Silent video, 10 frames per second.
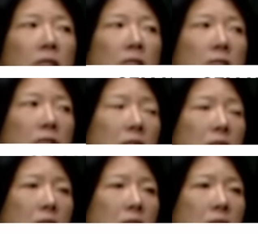
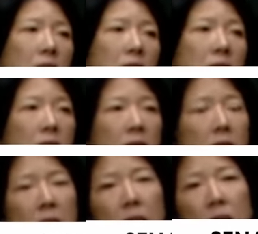
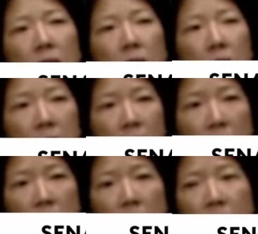
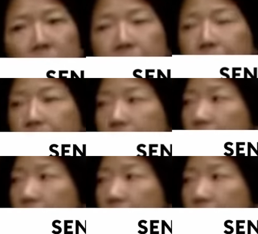[no speech]